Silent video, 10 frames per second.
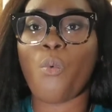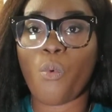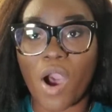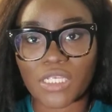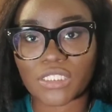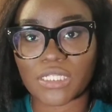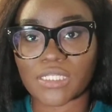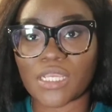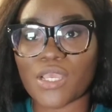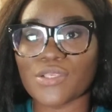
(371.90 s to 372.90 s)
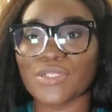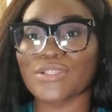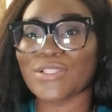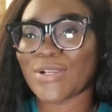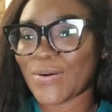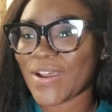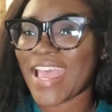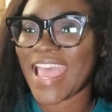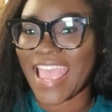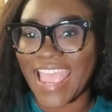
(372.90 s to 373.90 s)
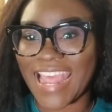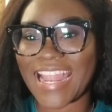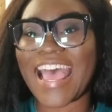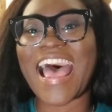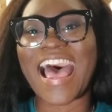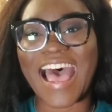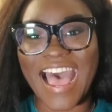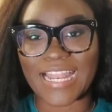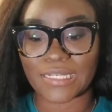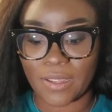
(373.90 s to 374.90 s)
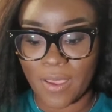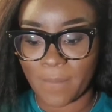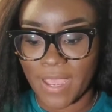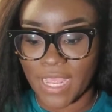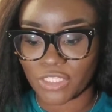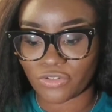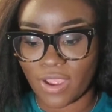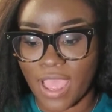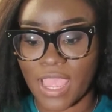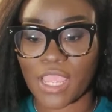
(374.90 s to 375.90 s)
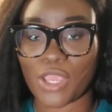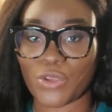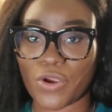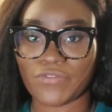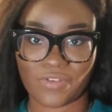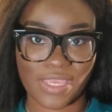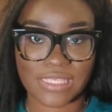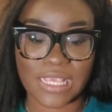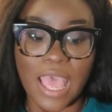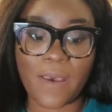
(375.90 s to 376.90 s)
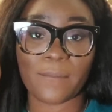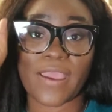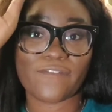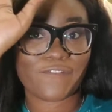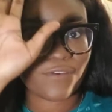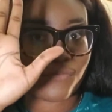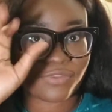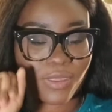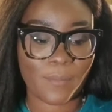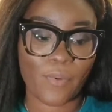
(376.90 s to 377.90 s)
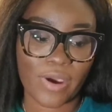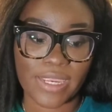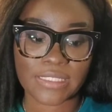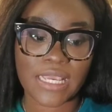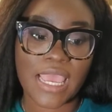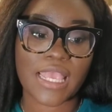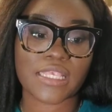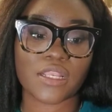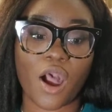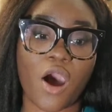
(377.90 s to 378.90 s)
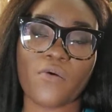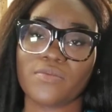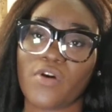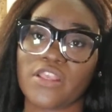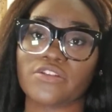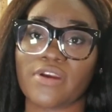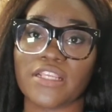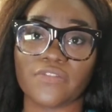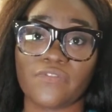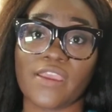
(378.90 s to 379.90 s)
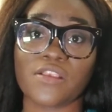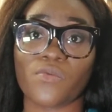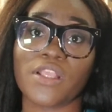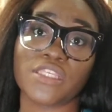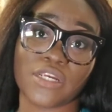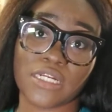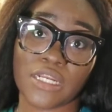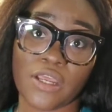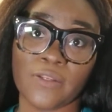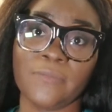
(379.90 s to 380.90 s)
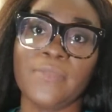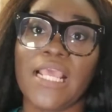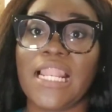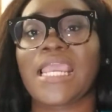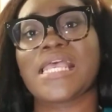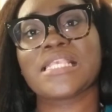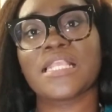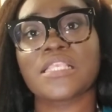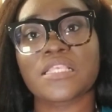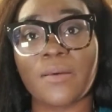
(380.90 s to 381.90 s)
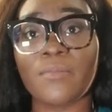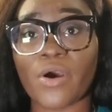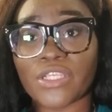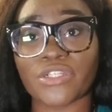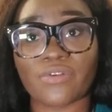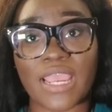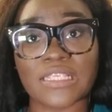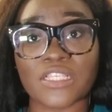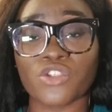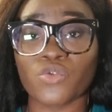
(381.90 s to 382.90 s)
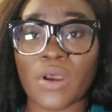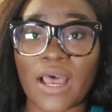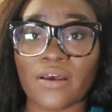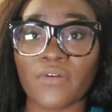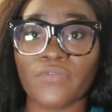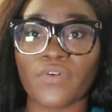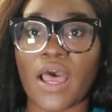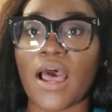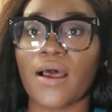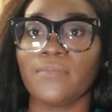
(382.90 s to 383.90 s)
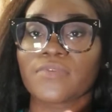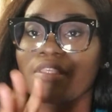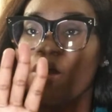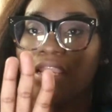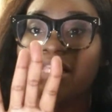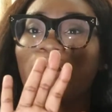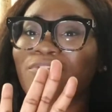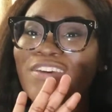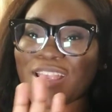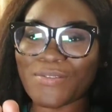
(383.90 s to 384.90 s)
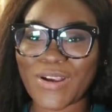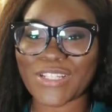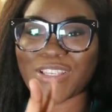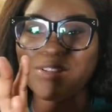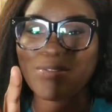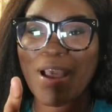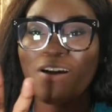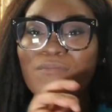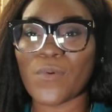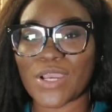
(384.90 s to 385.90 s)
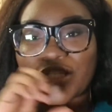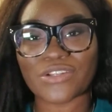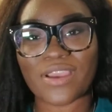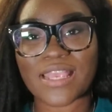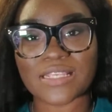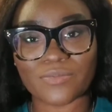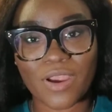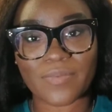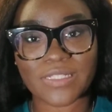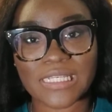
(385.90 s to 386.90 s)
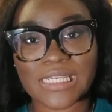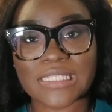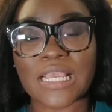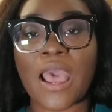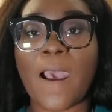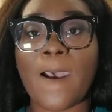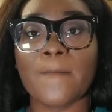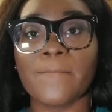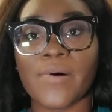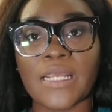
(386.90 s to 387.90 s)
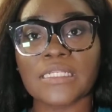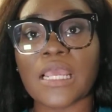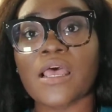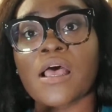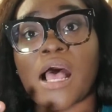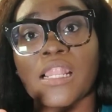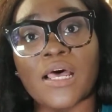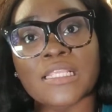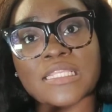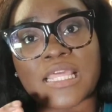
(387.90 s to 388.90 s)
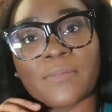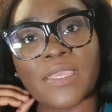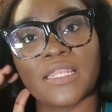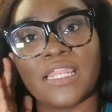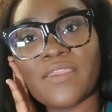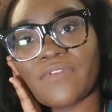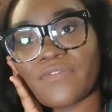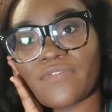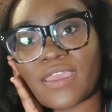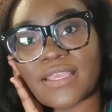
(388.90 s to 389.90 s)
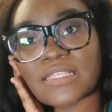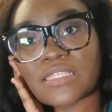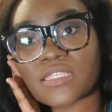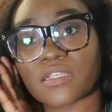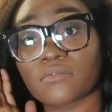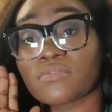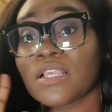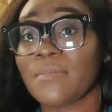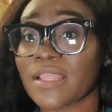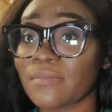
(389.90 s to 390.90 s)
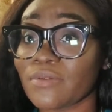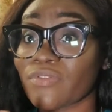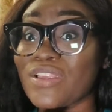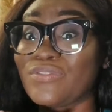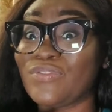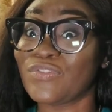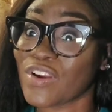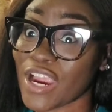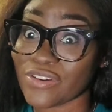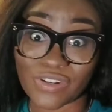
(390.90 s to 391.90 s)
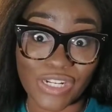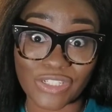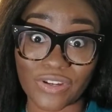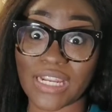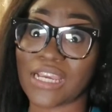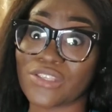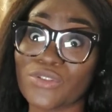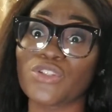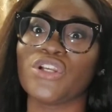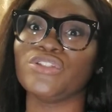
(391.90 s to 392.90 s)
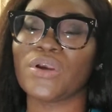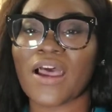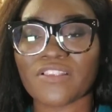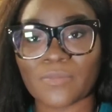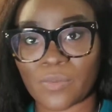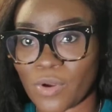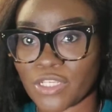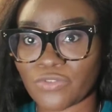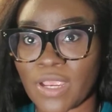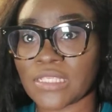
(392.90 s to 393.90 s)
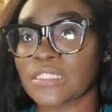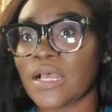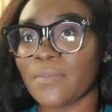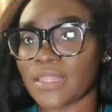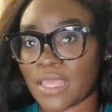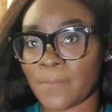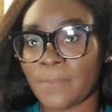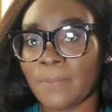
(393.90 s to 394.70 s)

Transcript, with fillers: washed it. So just go ahead and pat dry your face. My fifth point is to always moisturize your face once you're done. Like I said, some moisturizers do have, um, sorry, some face washes do have moisturizing properties, but a lot of them can leave your face, some of them leave your face very, very dry. Like as soon as you done, you have to put moisturizer. Some of them